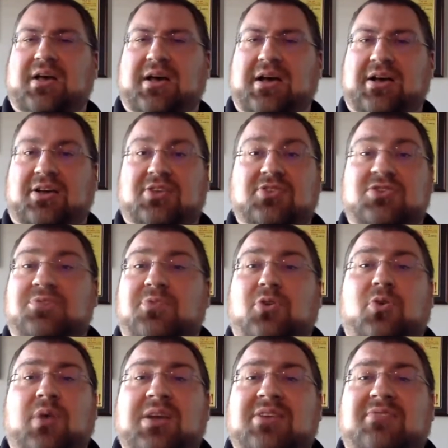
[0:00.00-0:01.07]

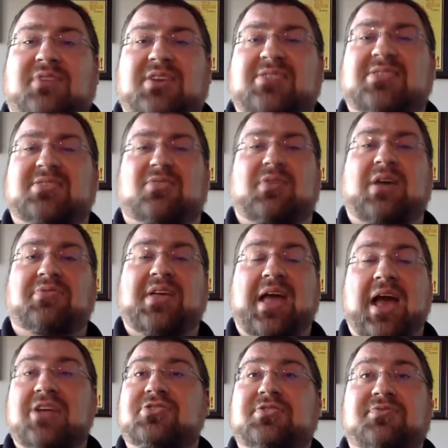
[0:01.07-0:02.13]
Consumer-grade devices are now
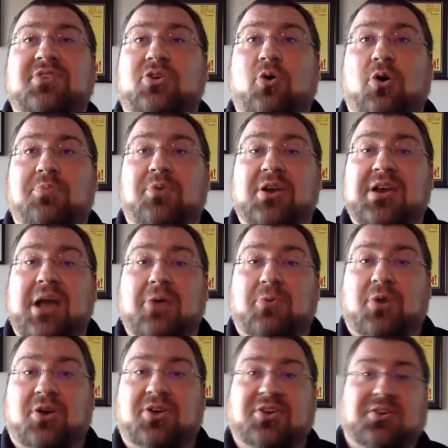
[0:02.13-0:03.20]
the edge of the corporate
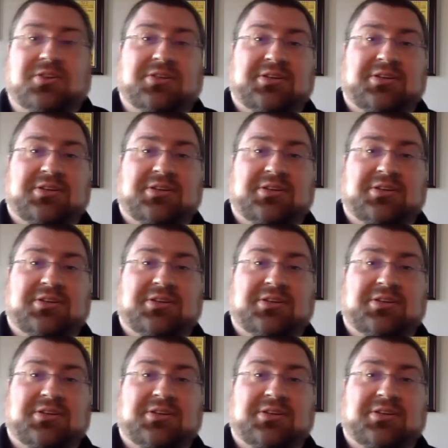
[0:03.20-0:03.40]
network